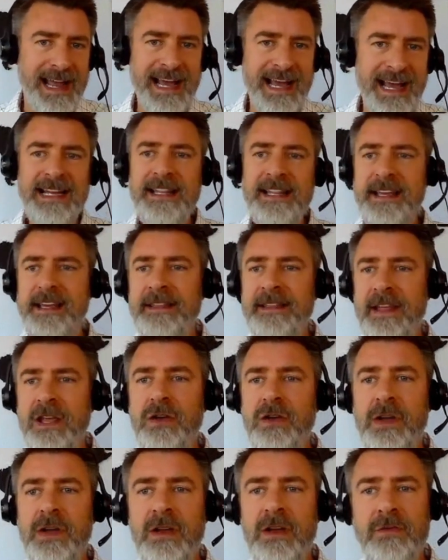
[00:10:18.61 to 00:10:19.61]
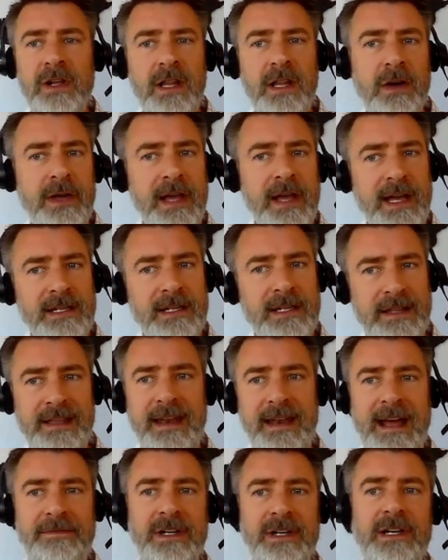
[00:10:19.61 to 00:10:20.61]
Anything that you can relocate to the
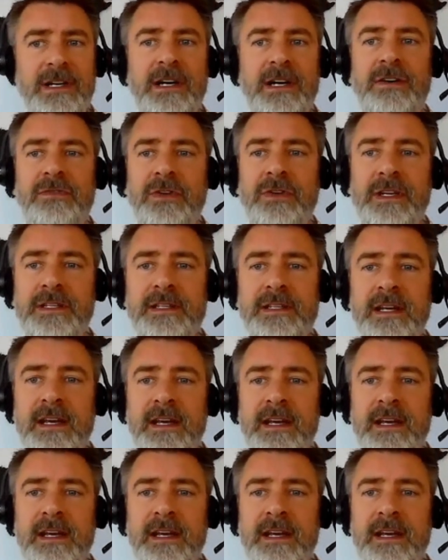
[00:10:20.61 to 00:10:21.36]
NAFTA countries